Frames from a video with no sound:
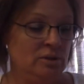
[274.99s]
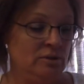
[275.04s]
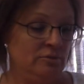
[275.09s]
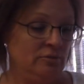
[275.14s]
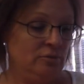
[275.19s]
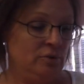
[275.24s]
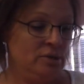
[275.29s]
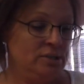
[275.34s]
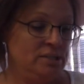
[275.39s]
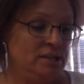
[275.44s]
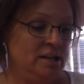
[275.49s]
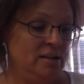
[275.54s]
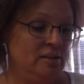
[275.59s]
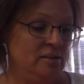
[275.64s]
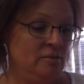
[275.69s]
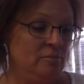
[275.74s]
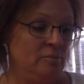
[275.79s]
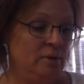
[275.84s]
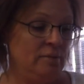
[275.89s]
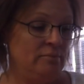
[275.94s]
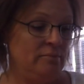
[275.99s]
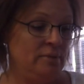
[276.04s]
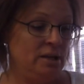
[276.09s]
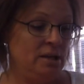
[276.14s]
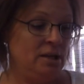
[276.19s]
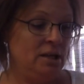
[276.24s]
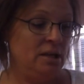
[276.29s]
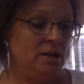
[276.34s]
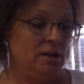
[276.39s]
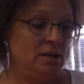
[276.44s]
the 14th
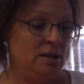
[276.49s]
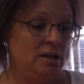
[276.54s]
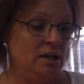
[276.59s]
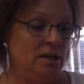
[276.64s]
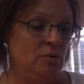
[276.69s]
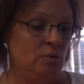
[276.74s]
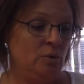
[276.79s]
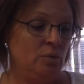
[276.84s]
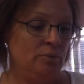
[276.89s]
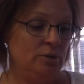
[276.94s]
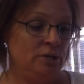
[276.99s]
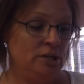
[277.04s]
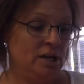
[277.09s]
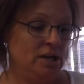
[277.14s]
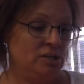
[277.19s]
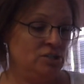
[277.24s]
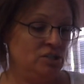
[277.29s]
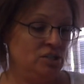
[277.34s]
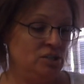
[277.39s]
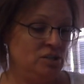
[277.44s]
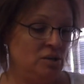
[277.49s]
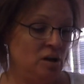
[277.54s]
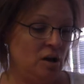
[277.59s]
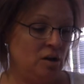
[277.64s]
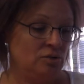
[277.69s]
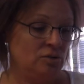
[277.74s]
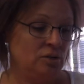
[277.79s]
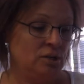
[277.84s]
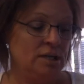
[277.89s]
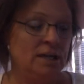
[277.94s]
Amendment equal protection
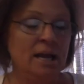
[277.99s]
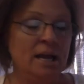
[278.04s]
doctrine.